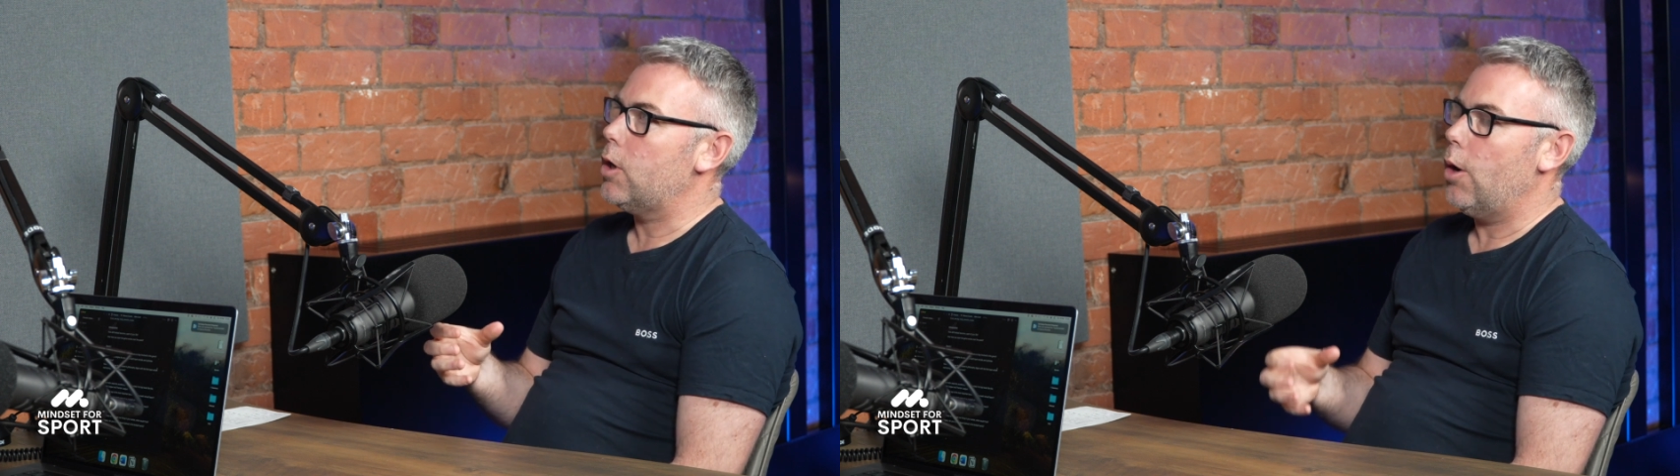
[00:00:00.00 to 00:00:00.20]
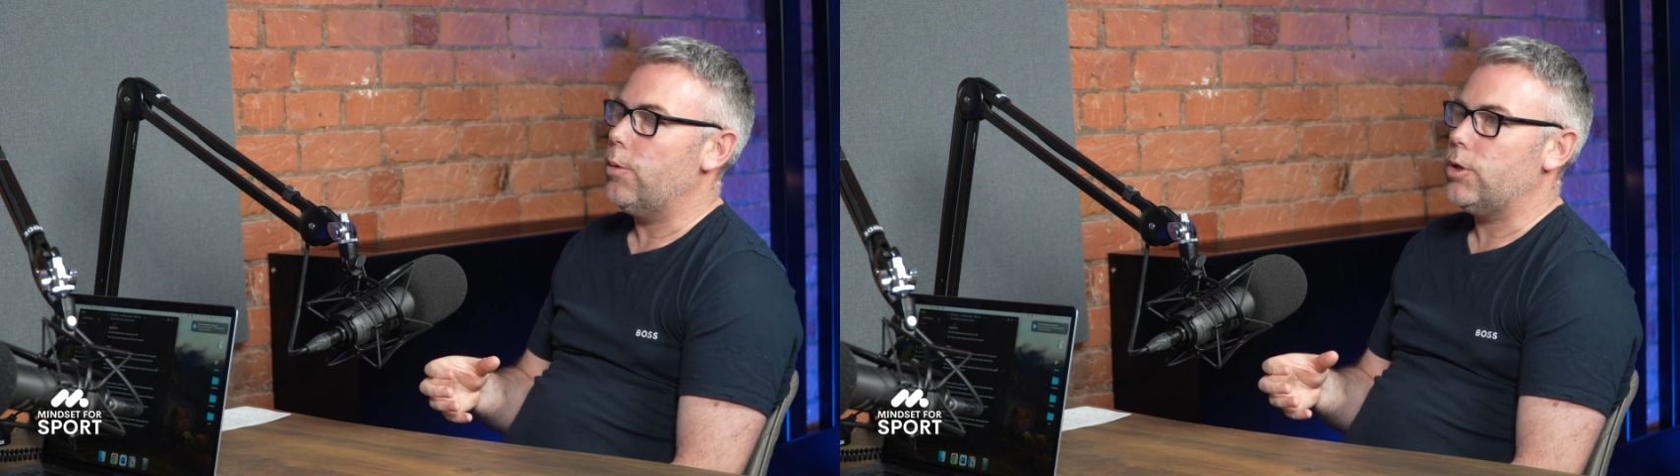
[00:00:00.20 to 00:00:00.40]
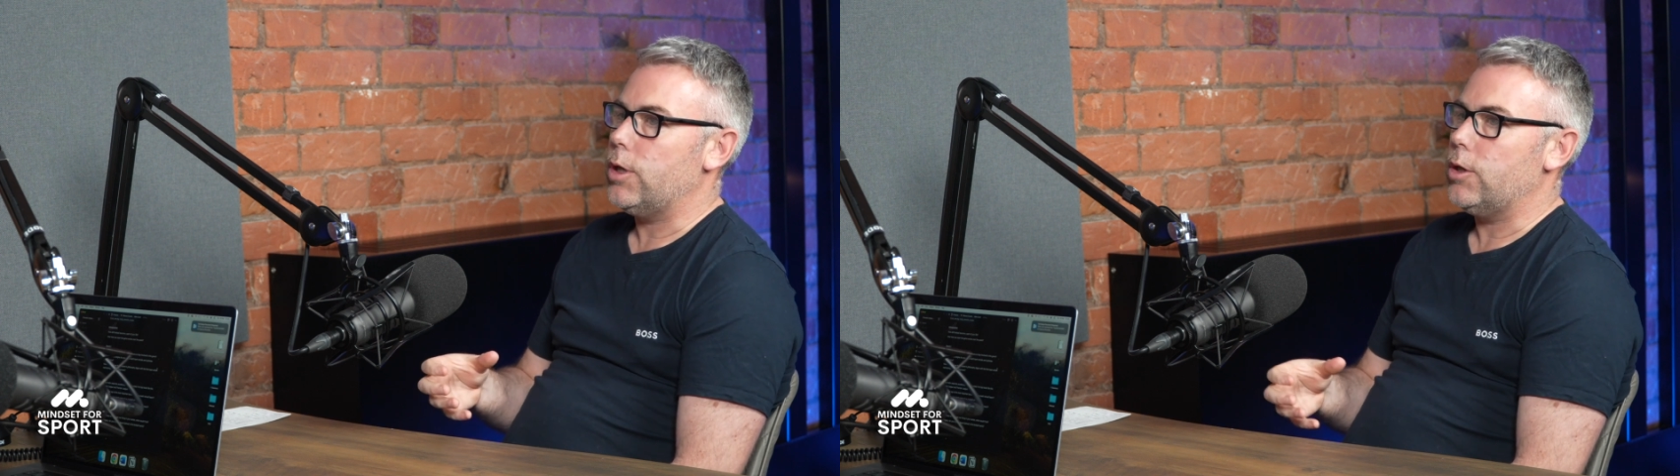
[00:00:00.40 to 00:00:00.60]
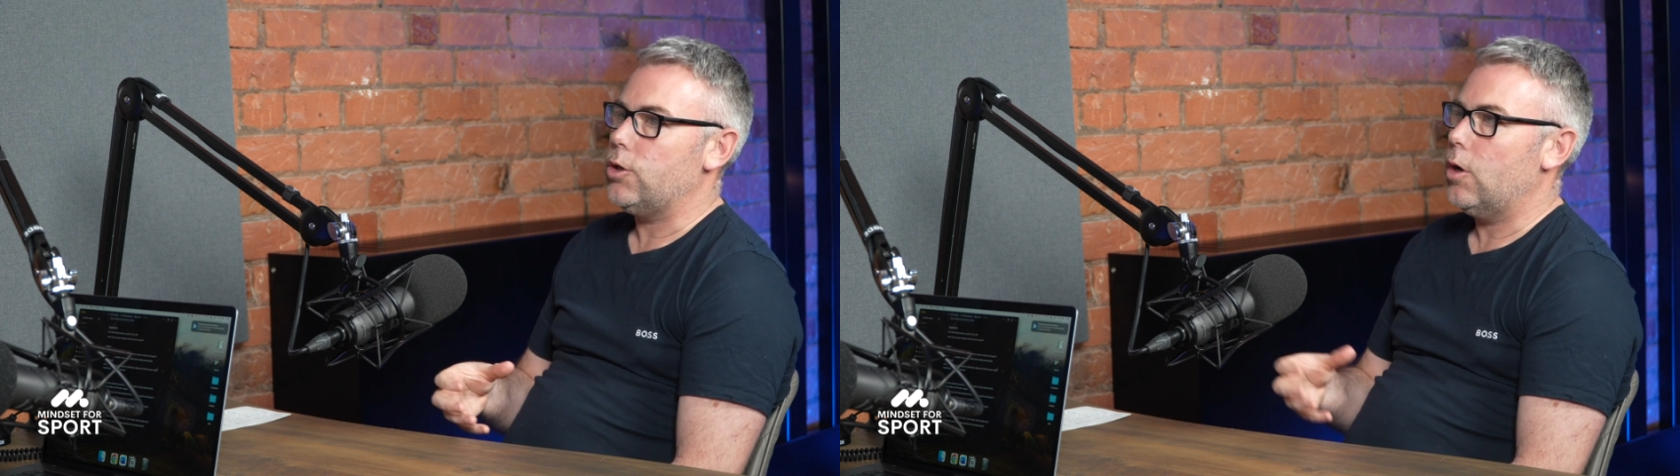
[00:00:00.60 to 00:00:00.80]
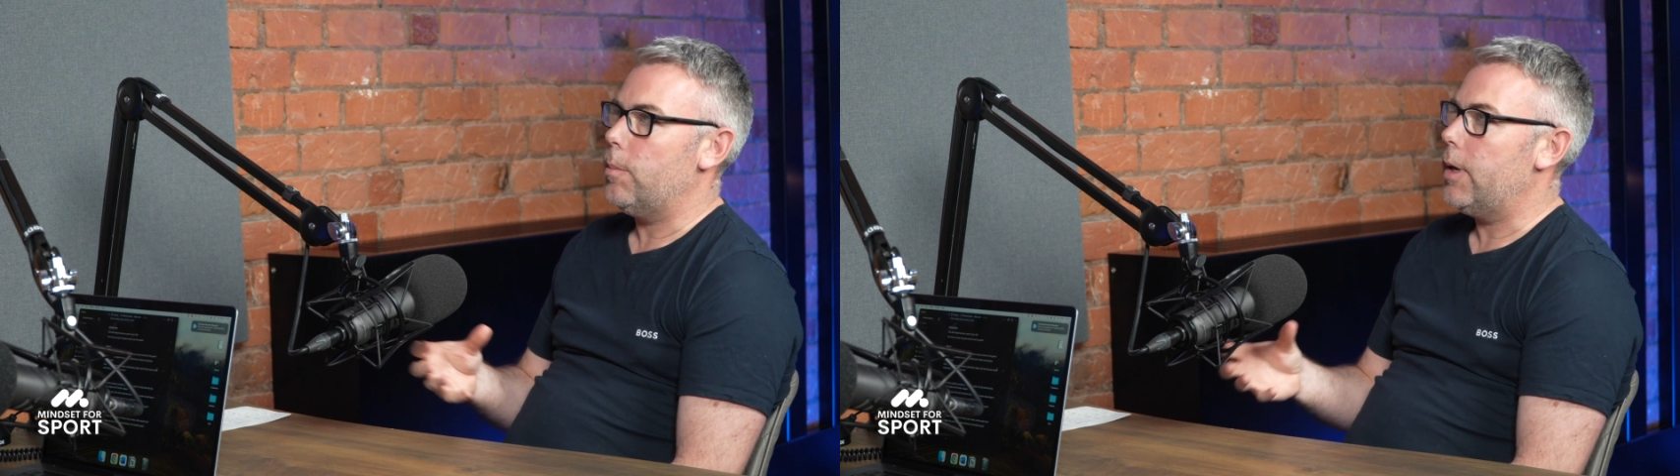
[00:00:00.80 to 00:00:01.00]

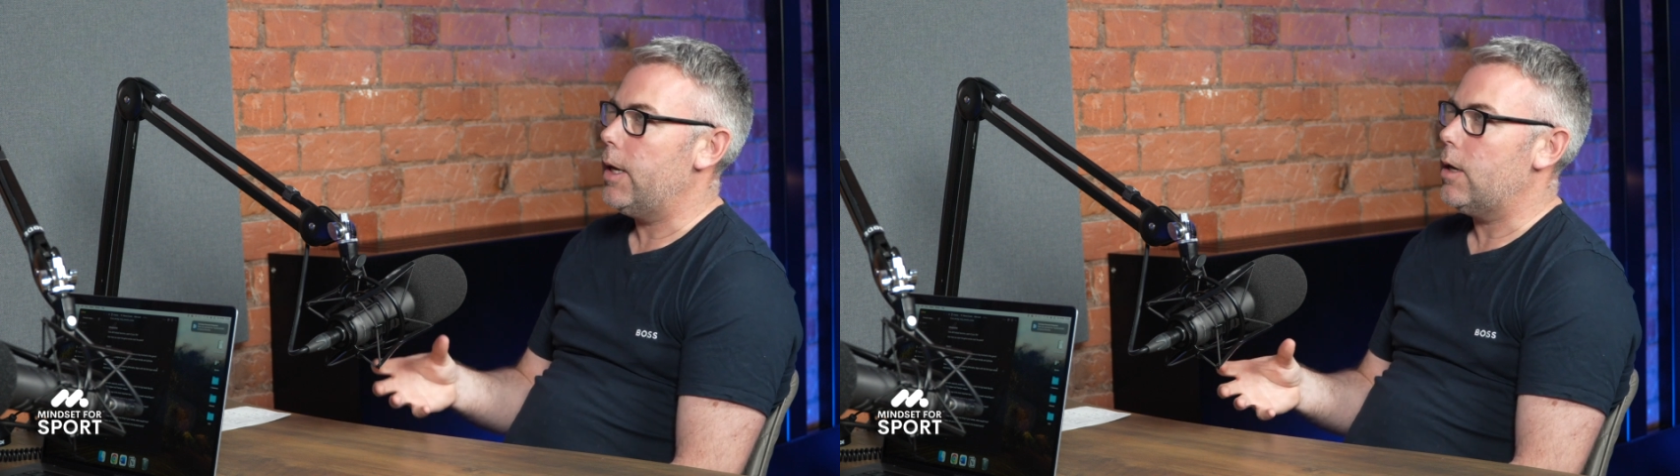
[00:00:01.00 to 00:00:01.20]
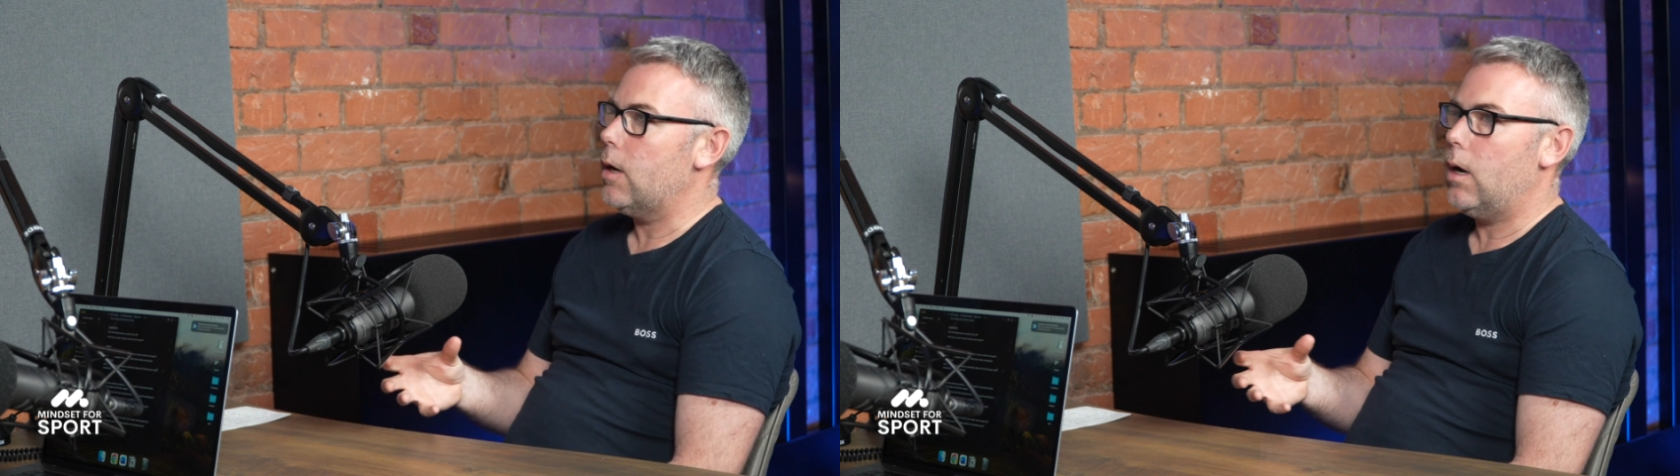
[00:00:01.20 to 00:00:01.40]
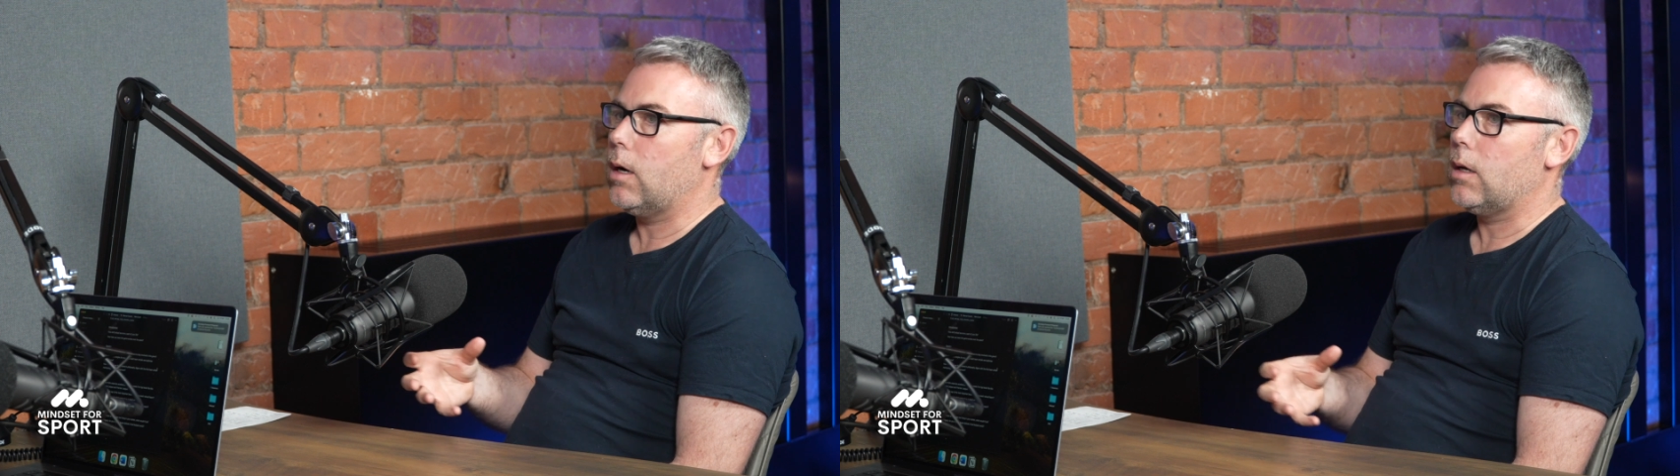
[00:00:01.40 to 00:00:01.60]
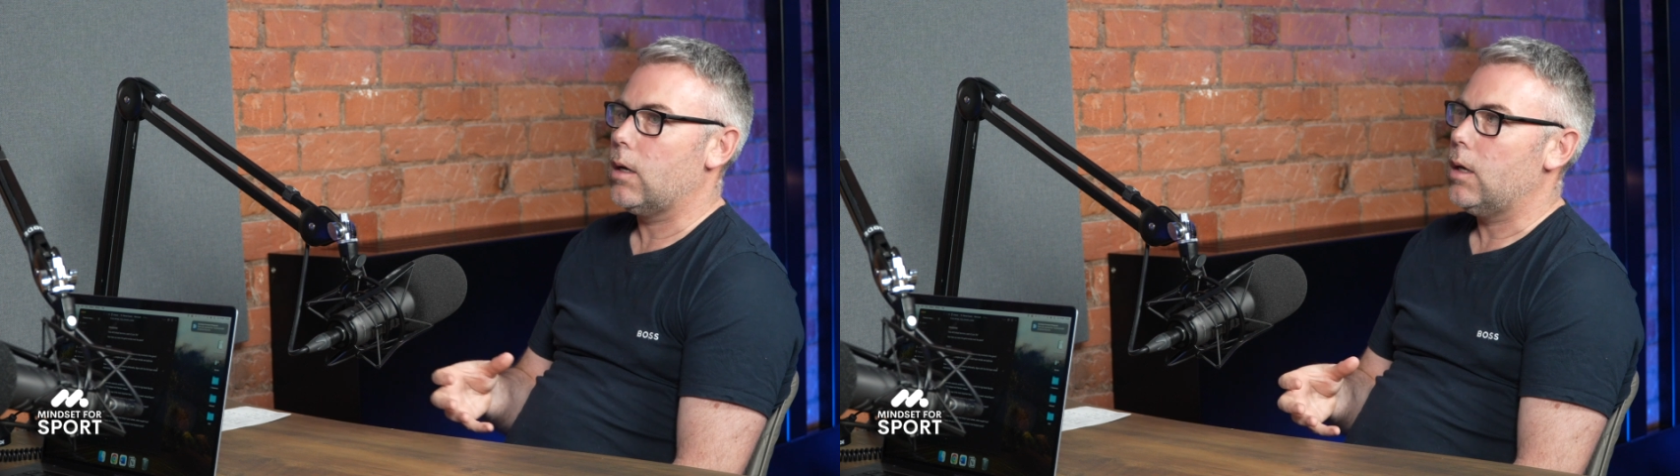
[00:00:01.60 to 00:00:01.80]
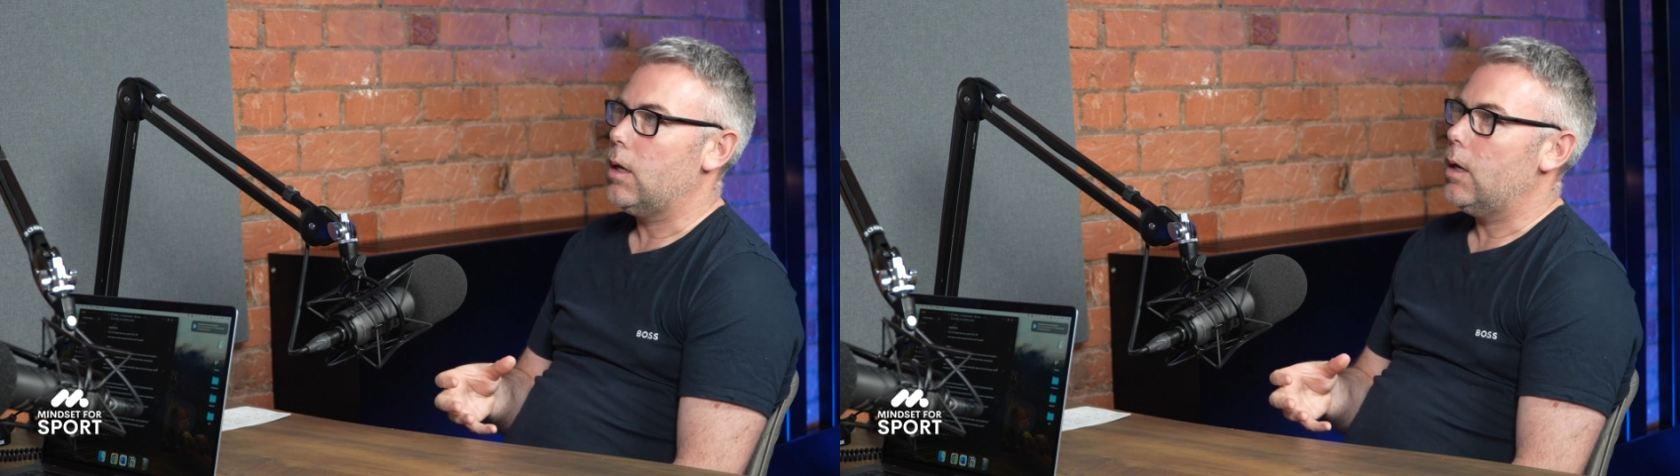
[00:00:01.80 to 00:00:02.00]
coaches, John Peacock,